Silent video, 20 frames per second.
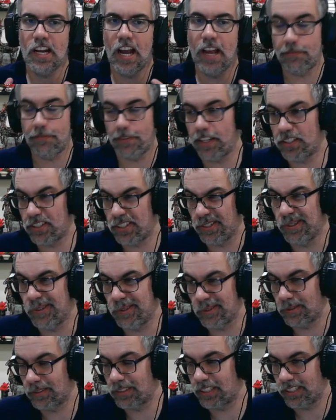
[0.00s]
Evade
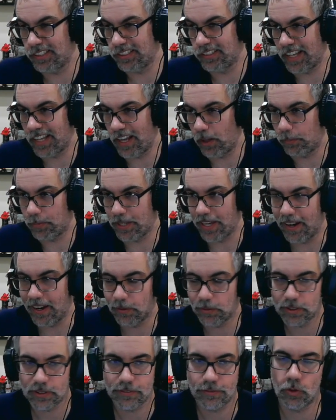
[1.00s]
2 could help you
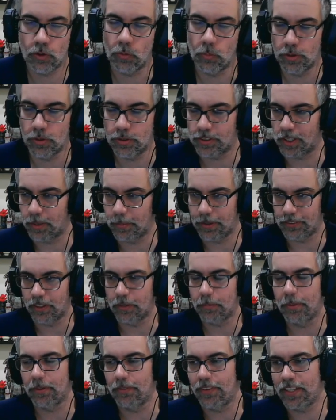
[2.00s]
out. 4 wounds is going to be
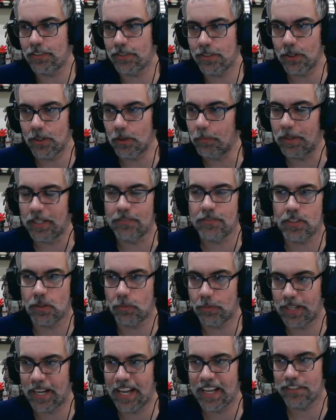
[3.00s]
rough, but Evade 2. But if
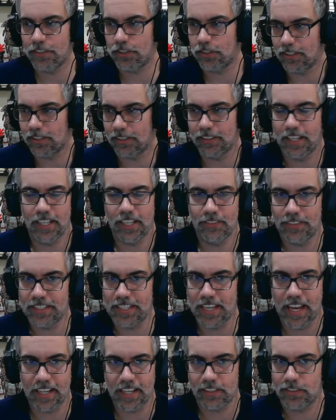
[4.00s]
someone has just a lot of
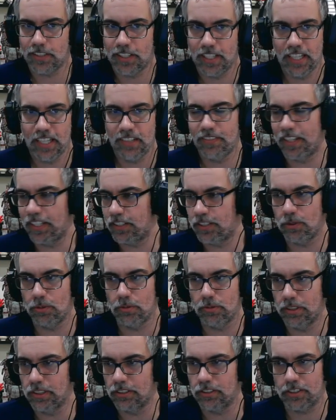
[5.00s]
attacks, Evade 2,
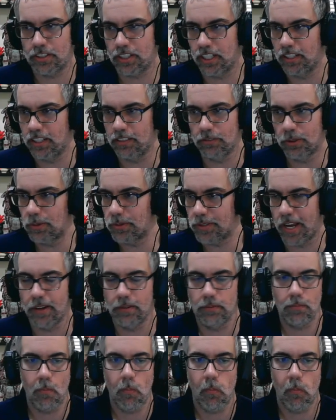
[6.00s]
you're just going to lose out.